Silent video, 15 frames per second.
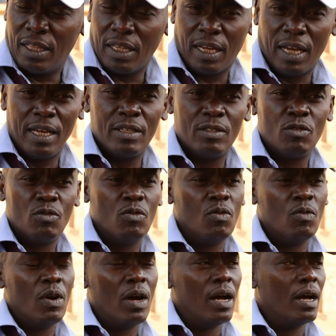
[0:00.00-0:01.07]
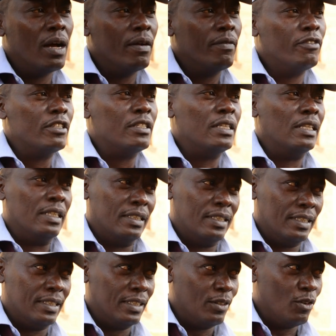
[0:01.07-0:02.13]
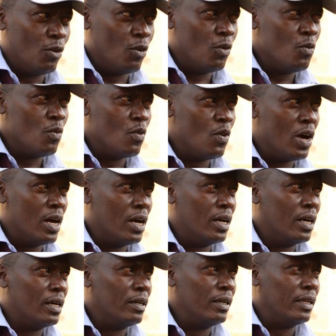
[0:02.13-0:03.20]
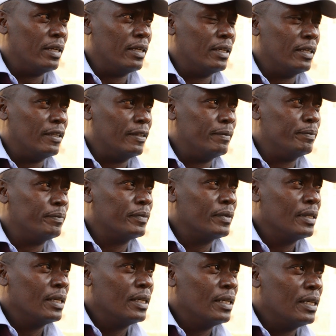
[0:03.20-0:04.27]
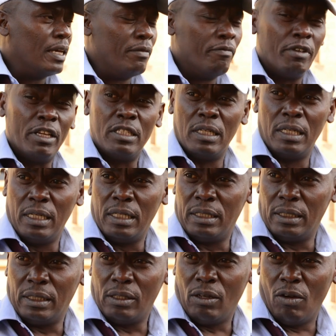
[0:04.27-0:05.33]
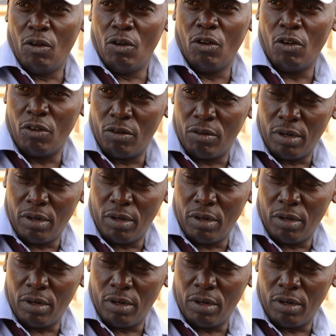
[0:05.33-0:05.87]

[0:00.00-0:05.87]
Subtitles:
The guys who are facilitating or who are invigilating or